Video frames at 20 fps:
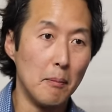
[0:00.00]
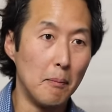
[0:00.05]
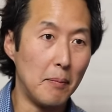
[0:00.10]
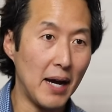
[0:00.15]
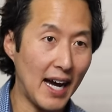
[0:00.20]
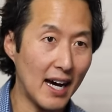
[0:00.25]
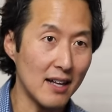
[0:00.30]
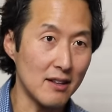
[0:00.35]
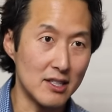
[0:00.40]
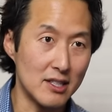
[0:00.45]

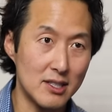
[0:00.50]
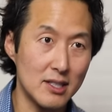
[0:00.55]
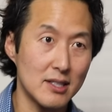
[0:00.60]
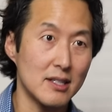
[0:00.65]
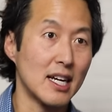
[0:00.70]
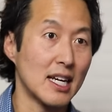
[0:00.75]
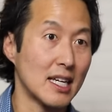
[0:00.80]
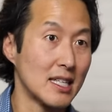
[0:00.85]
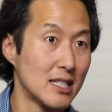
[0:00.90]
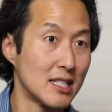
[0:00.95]

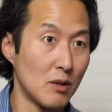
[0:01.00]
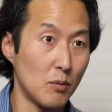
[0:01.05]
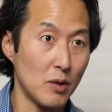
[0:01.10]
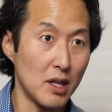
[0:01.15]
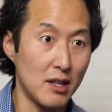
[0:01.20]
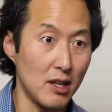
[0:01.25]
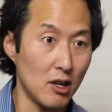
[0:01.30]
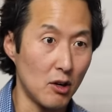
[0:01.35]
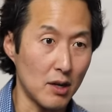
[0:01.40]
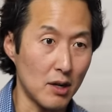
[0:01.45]
balance. Like I said,
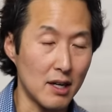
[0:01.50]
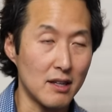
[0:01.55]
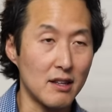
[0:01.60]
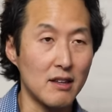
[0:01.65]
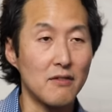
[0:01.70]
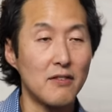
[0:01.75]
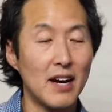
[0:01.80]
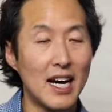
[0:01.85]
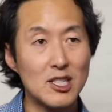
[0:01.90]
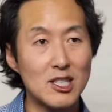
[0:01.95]
with yoga,
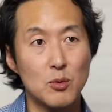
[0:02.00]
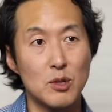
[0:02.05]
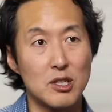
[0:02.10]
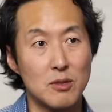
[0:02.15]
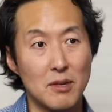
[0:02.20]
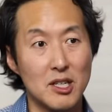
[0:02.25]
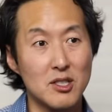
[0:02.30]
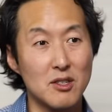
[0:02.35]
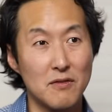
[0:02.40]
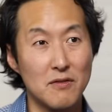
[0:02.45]
the fast
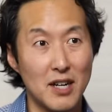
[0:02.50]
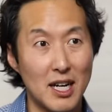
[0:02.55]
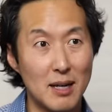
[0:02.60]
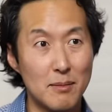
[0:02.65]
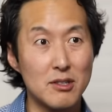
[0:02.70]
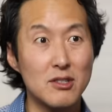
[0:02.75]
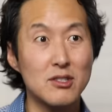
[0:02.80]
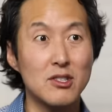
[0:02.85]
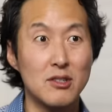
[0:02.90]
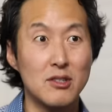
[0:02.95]
twitch muscle
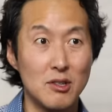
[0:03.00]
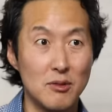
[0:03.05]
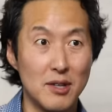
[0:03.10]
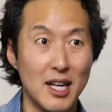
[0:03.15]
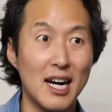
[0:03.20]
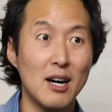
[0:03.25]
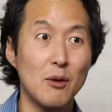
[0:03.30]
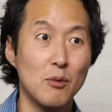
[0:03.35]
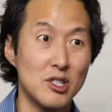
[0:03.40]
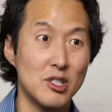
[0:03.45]
fibers, you do
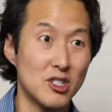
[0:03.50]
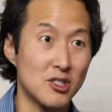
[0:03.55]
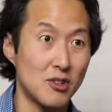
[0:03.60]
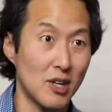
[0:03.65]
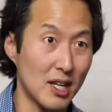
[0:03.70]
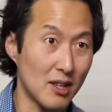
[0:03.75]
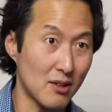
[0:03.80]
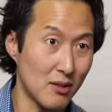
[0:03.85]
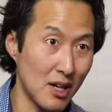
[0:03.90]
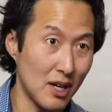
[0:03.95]
that with
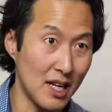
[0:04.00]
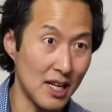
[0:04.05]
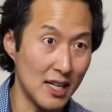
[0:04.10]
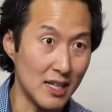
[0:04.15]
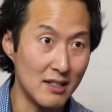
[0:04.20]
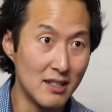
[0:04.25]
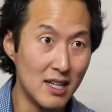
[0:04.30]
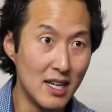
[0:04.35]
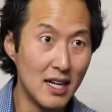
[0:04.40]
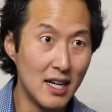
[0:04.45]
strength
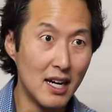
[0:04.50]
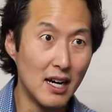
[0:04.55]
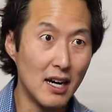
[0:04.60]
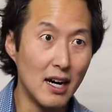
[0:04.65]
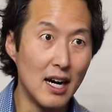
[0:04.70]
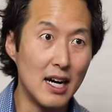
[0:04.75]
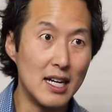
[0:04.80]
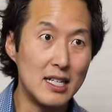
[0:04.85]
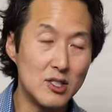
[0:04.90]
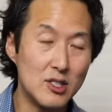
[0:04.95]
training.
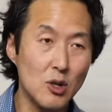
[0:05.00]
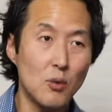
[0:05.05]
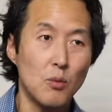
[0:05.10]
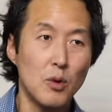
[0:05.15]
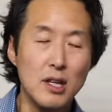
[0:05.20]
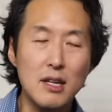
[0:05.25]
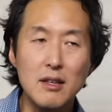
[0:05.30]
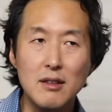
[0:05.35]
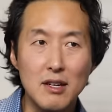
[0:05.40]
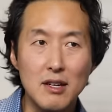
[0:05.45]
Uh, and so
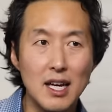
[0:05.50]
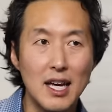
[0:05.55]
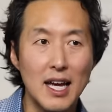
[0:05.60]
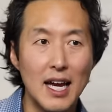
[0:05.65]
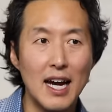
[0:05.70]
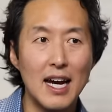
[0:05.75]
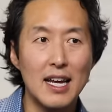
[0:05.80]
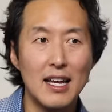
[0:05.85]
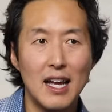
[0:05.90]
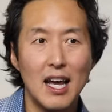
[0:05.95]
really
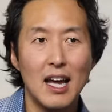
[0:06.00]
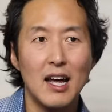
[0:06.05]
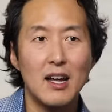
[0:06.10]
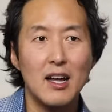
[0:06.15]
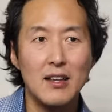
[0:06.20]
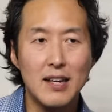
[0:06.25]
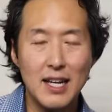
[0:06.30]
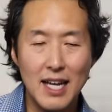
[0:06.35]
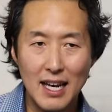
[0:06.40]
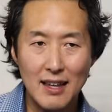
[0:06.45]
looking at
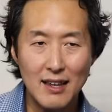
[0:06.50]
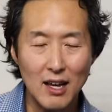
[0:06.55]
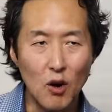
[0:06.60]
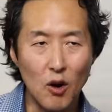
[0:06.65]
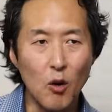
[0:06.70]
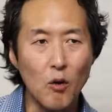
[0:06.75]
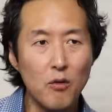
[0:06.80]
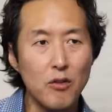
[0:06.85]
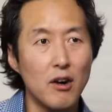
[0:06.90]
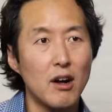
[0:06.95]
kind of the
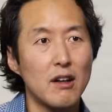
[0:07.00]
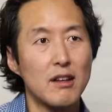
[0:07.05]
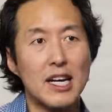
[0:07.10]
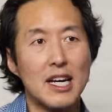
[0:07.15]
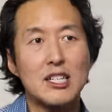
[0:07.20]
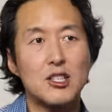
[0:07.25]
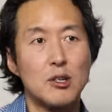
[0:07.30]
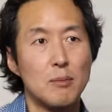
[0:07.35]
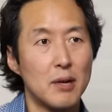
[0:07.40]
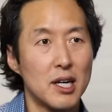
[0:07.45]
overall
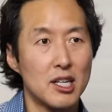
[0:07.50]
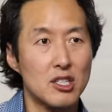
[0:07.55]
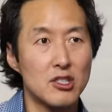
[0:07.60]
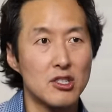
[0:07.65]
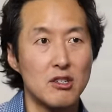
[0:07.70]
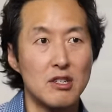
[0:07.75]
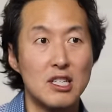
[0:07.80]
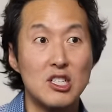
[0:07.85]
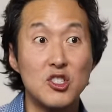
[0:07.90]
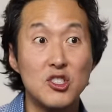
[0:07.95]
aging
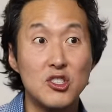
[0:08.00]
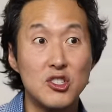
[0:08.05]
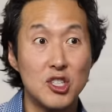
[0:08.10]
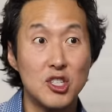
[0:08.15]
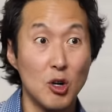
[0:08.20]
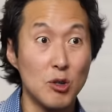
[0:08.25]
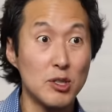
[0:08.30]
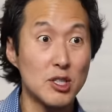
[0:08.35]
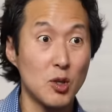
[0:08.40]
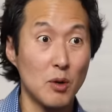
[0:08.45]
picture is
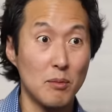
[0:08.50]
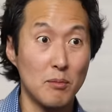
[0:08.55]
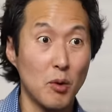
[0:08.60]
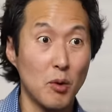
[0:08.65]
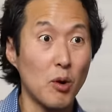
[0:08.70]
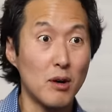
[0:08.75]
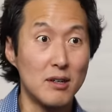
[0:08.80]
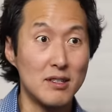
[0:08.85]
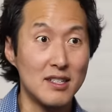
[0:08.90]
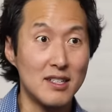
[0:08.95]
so, so
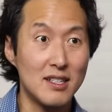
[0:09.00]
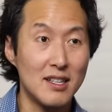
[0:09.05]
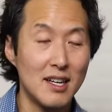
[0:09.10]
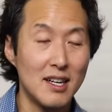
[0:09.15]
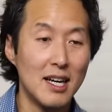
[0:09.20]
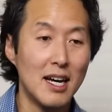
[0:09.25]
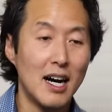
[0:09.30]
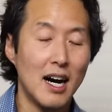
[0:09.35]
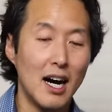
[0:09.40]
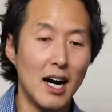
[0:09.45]
important.
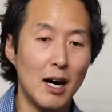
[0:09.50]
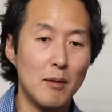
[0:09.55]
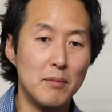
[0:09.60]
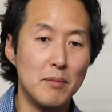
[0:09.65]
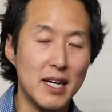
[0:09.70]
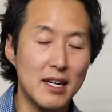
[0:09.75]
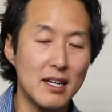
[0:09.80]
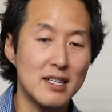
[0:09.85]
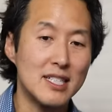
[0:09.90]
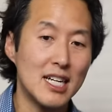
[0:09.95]
Yeah. Um,
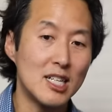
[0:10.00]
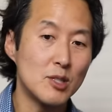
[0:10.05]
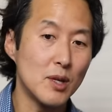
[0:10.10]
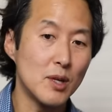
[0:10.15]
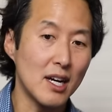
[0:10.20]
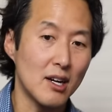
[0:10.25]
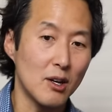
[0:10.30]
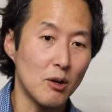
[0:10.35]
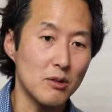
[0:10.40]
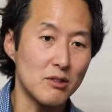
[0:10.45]
because as
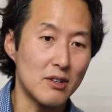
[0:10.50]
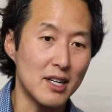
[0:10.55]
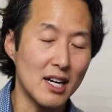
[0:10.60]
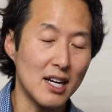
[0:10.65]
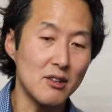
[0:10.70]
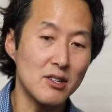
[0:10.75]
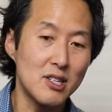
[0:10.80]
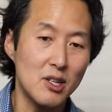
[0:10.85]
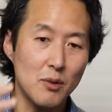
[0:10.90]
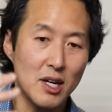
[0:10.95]
we get older,
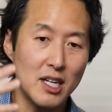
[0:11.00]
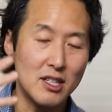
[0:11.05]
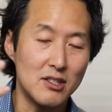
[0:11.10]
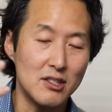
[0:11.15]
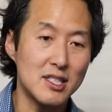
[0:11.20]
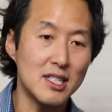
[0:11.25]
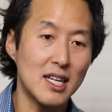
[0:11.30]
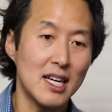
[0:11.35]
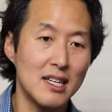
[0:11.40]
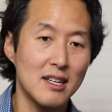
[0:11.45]
not only do you want
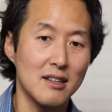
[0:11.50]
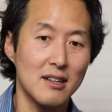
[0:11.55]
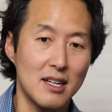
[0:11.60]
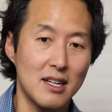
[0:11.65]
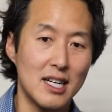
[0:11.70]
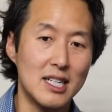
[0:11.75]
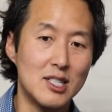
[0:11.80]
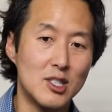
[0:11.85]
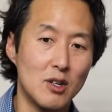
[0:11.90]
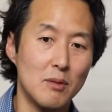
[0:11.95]
your skin to
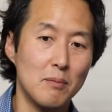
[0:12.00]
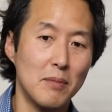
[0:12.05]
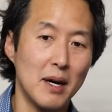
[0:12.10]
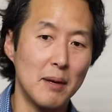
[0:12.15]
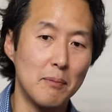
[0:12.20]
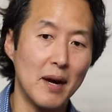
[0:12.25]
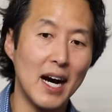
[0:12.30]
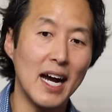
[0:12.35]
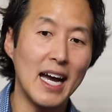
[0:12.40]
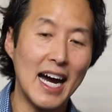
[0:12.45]
look nicer,
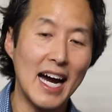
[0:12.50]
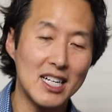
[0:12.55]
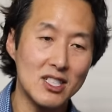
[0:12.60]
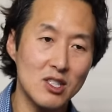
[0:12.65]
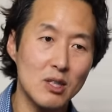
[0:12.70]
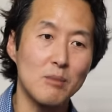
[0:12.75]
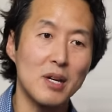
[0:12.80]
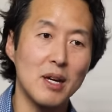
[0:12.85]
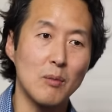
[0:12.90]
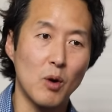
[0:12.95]
but by
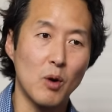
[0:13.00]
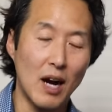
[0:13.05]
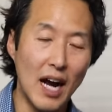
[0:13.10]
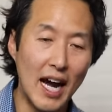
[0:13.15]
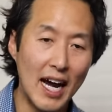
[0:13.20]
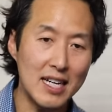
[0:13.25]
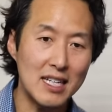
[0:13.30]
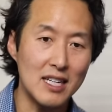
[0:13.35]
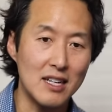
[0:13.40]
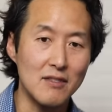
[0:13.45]
actually being more
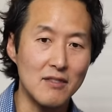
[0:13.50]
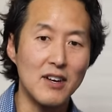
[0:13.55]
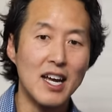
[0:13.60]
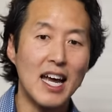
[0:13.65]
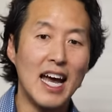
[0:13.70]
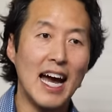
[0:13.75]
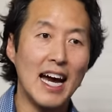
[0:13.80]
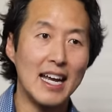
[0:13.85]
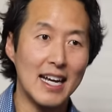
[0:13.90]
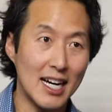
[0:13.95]
active
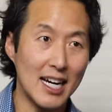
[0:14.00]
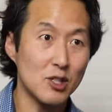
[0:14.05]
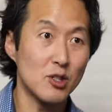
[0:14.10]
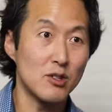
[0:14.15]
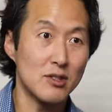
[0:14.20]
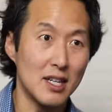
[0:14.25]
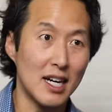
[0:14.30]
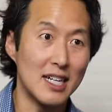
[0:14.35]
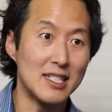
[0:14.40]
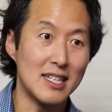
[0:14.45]
and
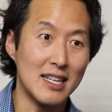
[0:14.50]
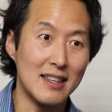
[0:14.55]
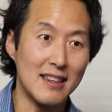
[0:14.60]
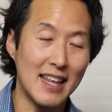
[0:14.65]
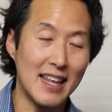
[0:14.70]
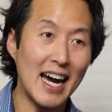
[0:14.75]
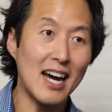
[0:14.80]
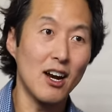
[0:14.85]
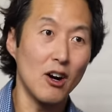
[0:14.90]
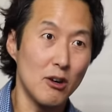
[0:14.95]

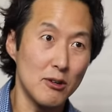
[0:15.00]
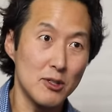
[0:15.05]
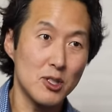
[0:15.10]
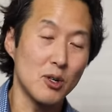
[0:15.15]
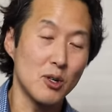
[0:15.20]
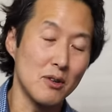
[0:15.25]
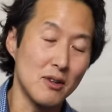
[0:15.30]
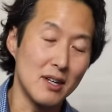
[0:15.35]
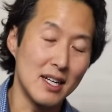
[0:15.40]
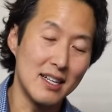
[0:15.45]
exercising, that
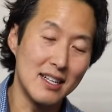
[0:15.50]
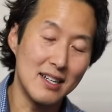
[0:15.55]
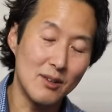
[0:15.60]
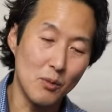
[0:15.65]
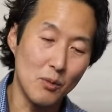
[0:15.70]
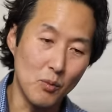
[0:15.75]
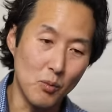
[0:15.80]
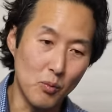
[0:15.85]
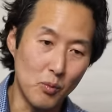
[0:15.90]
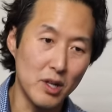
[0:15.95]
also
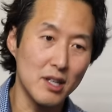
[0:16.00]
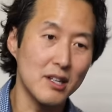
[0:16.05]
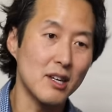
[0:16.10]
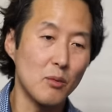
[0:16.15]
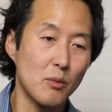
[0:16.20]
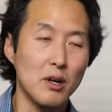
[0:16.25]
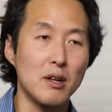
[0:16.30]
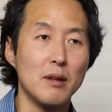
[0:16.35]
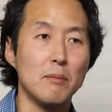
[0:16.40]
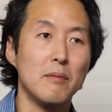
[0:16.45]

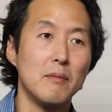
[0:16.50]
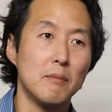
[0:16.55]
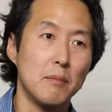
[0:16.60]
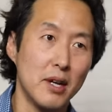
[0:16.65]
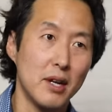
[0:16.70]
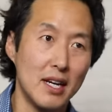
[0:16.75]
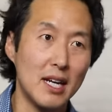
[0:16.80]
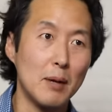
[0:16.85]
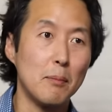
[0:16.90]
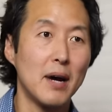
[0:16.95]
really will
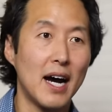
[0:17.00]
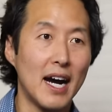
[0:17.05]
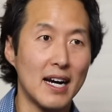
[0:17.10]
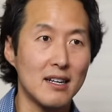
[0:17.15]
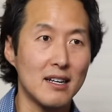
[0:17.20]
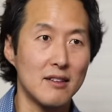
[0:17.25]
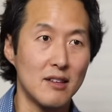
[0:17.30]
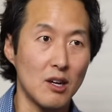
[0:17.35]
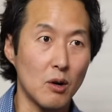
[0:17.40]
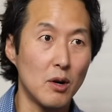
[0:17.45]
put an
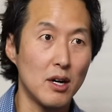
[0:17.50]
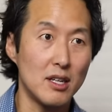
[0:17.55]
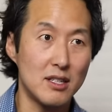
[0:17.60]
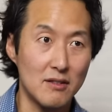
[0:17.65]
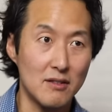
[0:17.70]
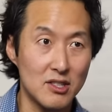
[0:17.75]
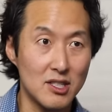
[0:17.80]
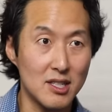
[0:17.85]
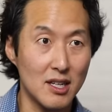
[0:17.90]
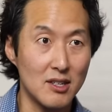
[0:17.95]
impact on the
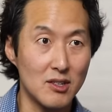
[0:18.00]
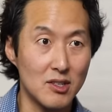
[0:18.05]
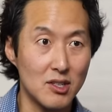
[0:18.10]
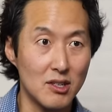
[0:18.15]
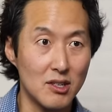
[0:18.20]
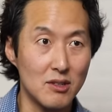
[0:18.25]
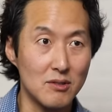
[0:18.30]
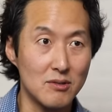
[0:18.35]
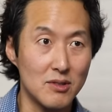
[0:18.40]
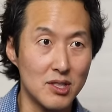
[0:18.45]
quality of your skin
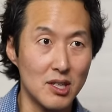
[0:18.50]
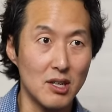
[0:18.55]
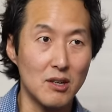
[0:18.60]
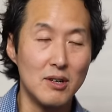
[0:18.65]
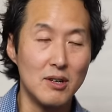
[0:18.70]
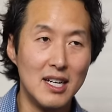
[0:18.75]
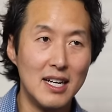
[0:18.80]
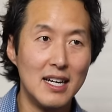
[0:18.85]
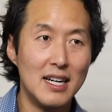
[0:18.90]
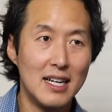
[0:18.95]
too. So